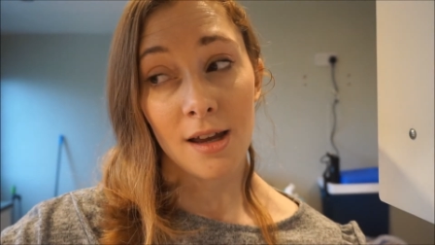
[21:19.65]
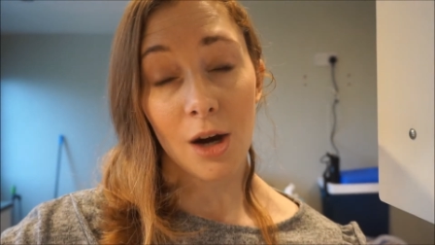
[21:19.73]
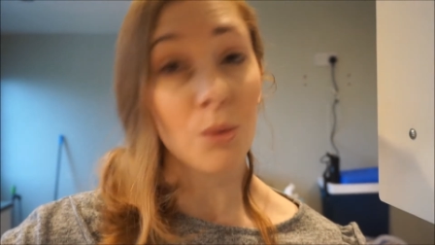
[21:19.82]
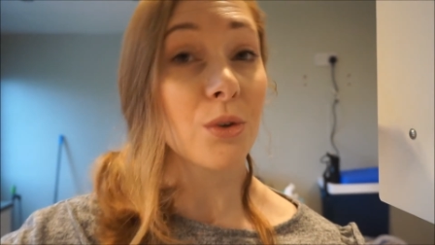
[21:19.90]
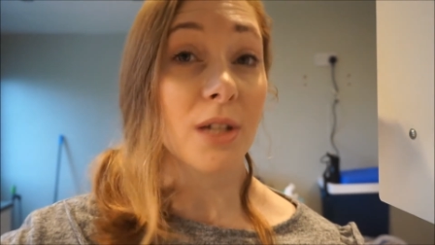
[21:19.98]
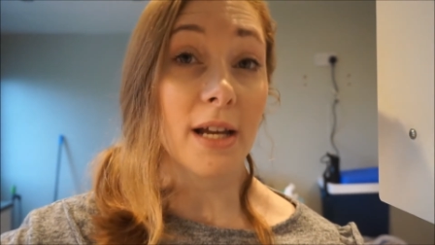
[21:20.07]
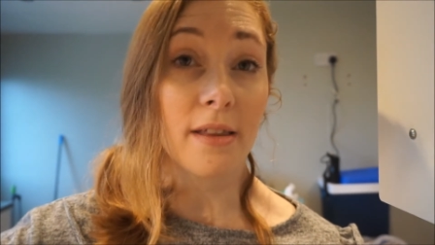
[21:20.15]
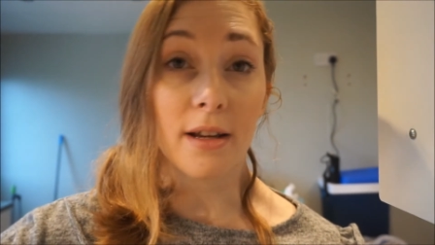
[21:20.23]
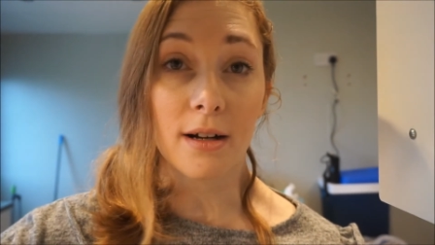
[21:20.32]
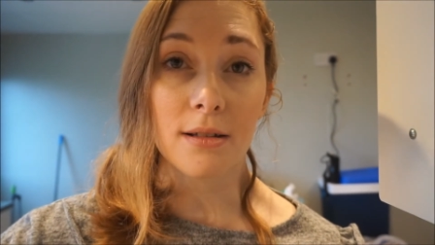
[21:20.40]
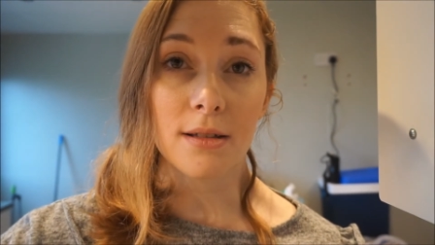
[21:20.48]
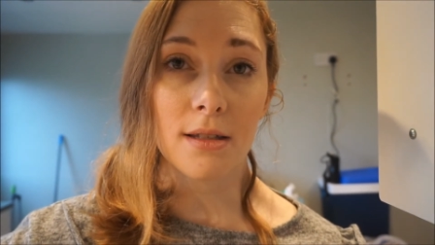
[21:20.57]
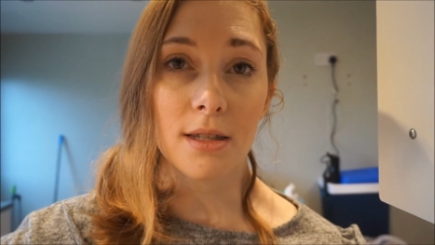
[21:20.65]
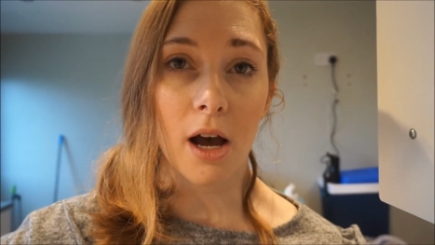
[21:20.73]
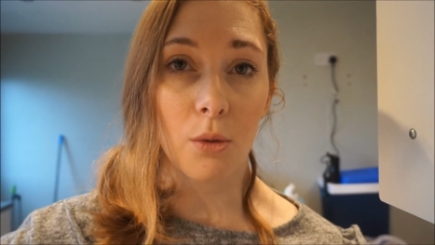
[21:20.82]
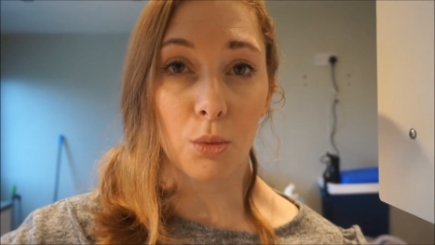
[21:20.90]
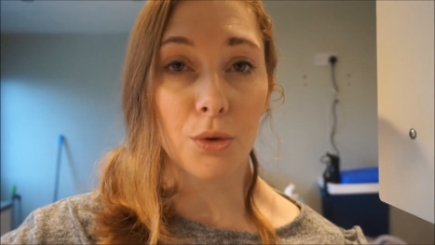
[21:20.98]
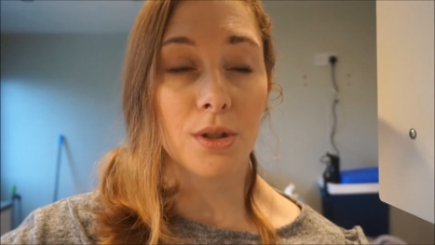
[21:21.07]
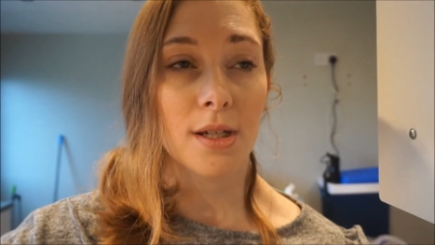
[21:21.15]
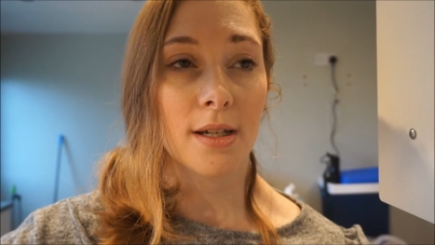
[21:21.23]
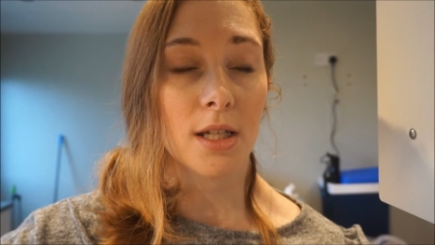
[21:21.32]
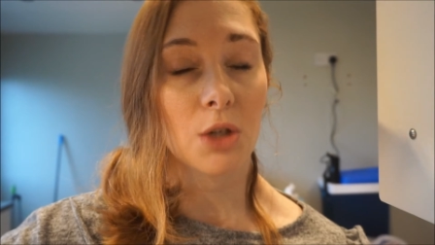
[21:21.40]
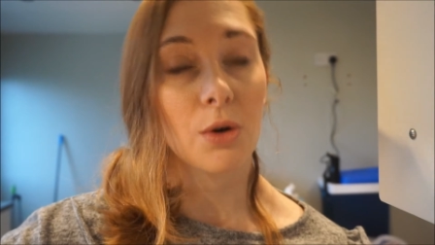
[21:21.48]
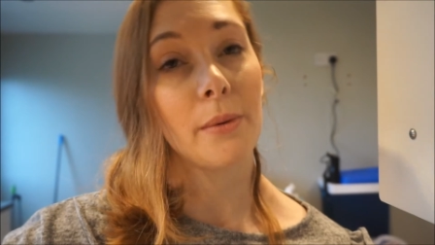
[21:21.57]
I wouldn't get the answers that I
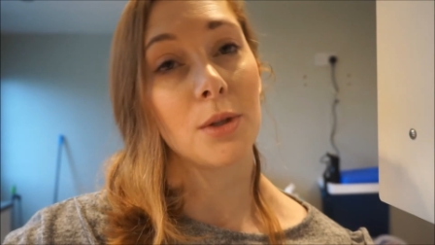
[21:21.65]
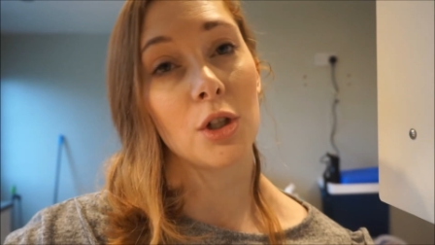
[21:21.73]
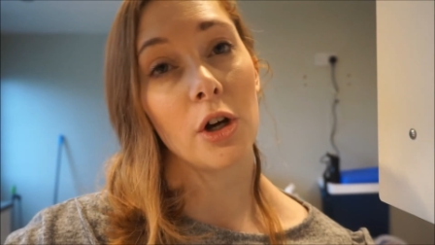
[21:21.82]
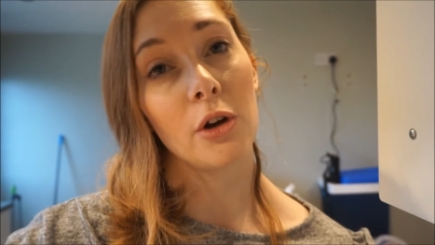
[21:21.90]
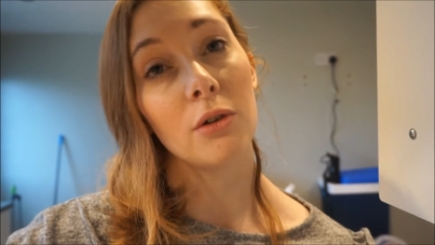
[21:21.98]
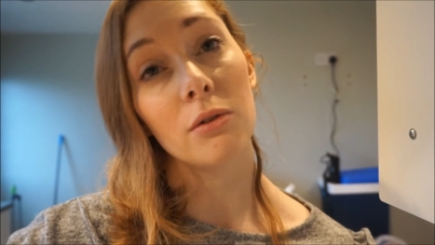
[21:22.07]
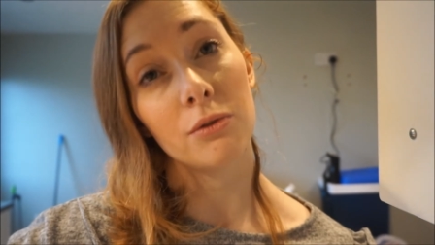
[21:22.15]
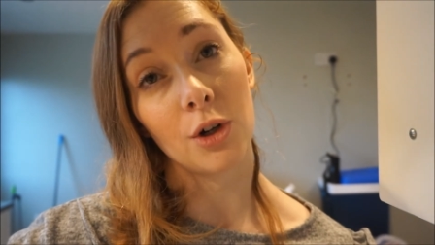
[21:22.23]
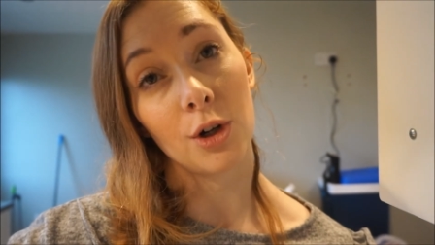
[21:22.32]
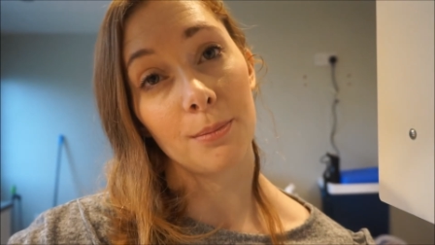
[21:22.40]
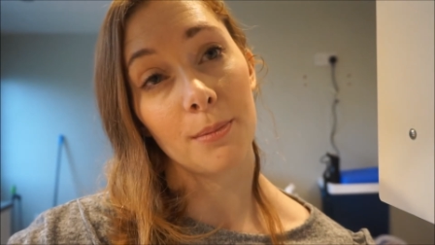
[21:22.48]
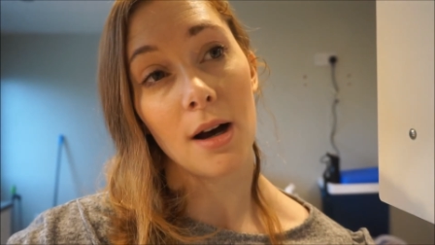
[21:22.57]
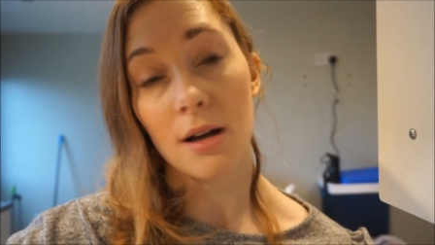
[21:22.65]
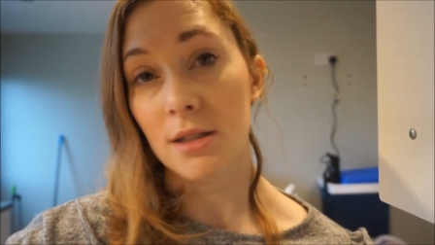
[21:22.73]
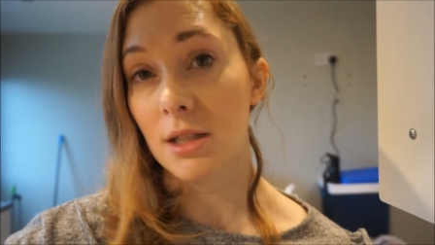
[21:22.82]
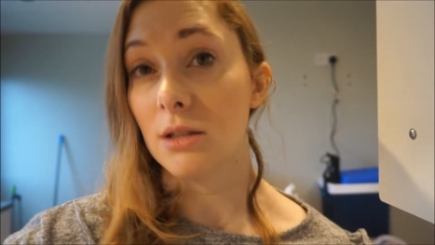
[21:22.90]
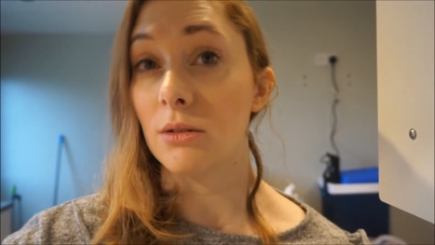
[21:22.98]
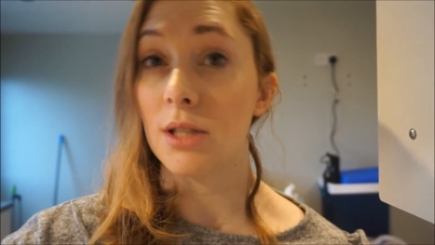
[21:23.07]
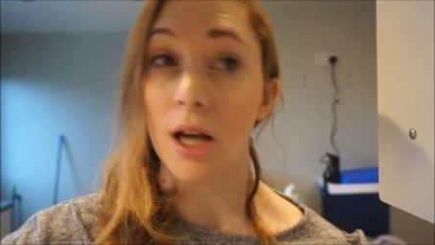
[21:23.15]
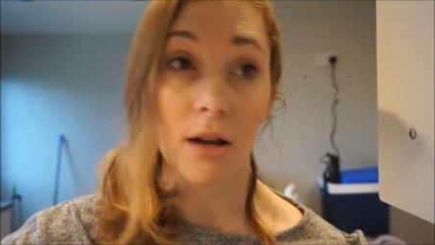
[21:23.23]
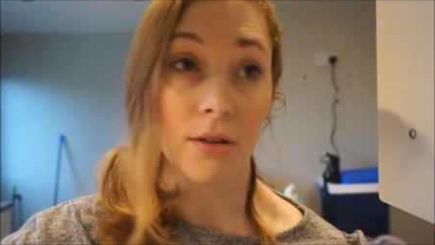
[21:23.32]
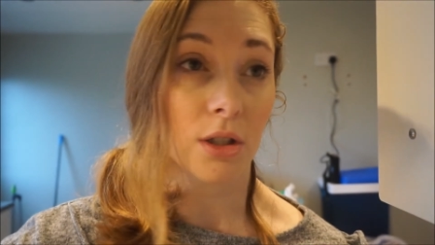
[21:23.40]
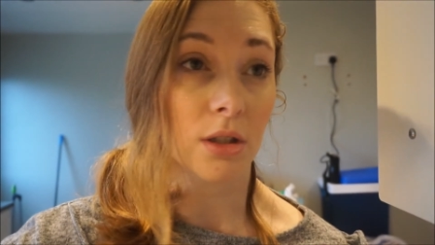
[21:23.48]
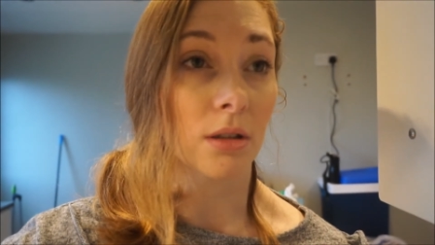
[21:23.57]
wanted, so I would go from article to
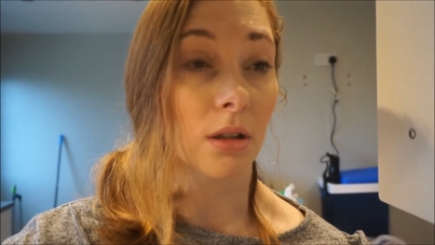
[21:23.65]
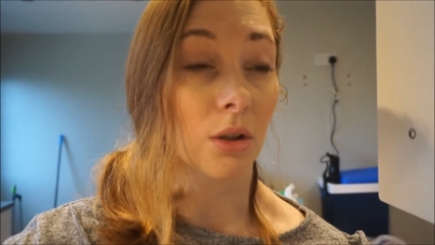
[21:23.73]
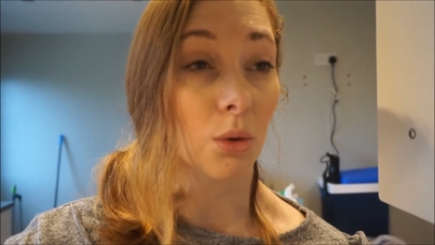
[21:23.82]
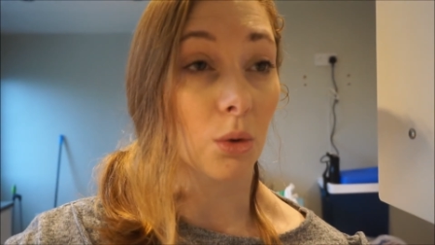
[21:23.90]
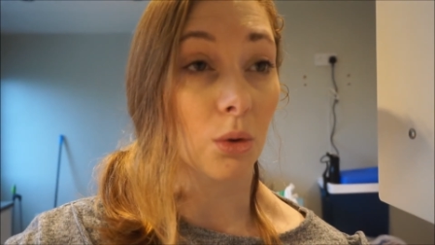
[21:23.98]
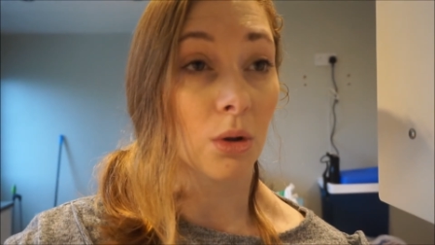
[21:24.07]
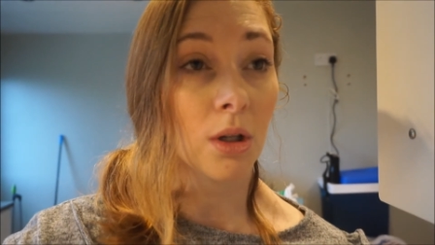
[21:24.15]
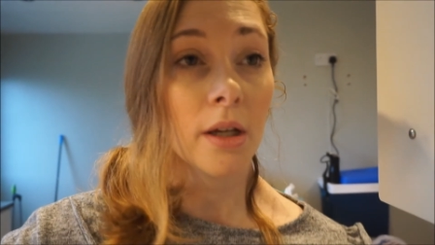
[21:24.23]
article or